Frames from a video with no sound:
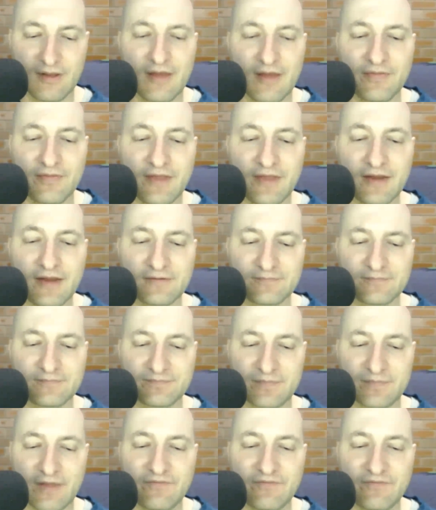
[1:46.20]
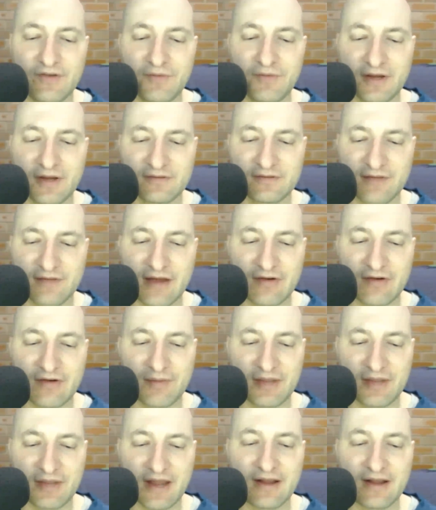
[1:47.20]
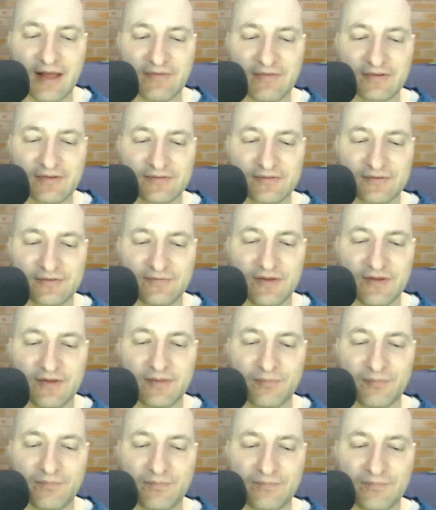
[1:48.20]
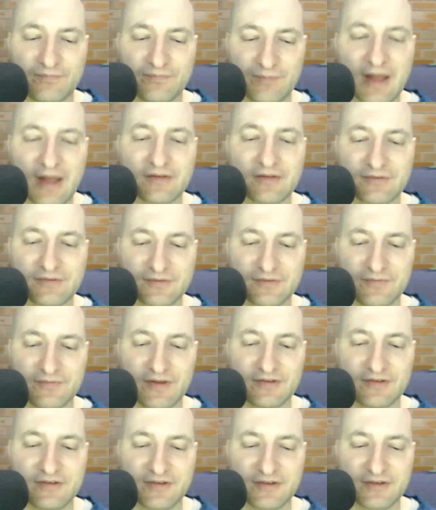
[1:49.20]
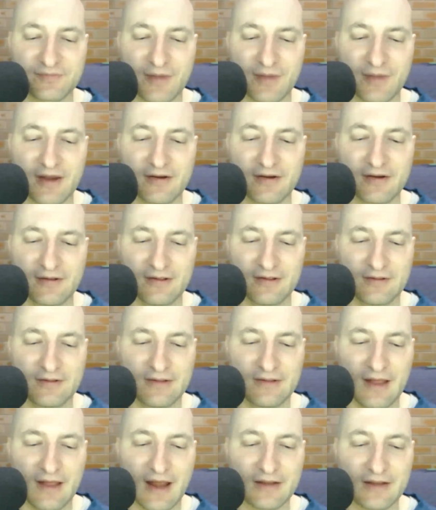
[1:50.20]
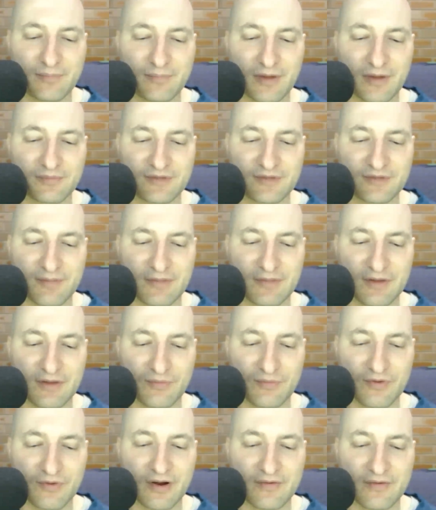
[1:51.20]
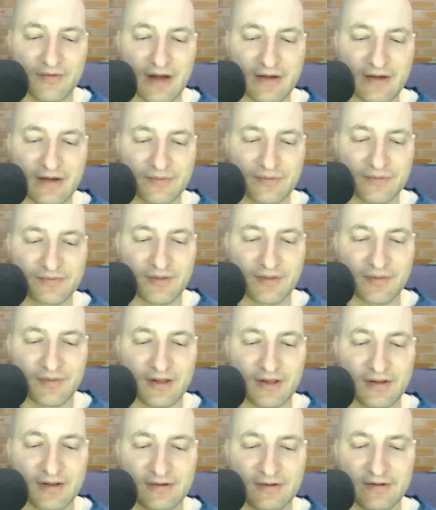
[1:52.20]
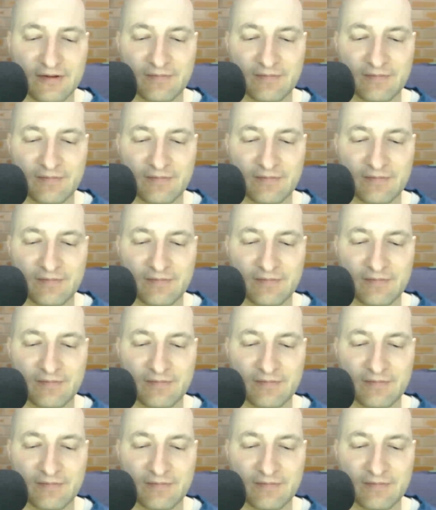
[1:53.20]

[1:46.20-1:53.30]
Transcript: Then, a few weeks later, I began having bouts of severe chest pain. Had I bumped something at work, cracked a rib somehow.